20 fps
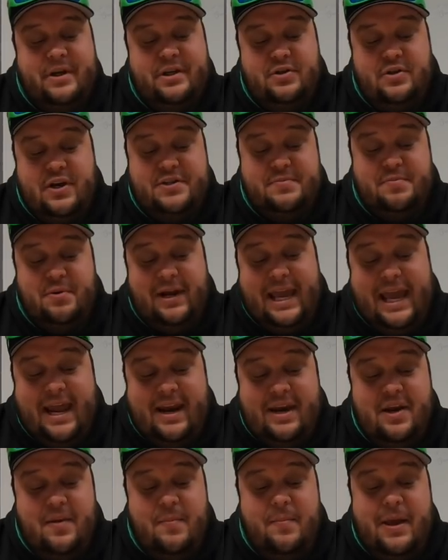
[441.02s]
Transport
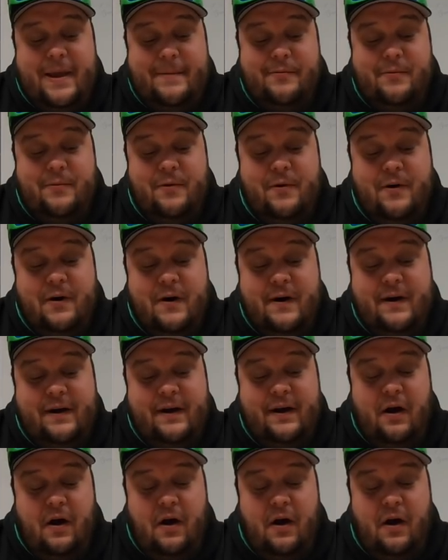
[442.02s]
Canada paperwork,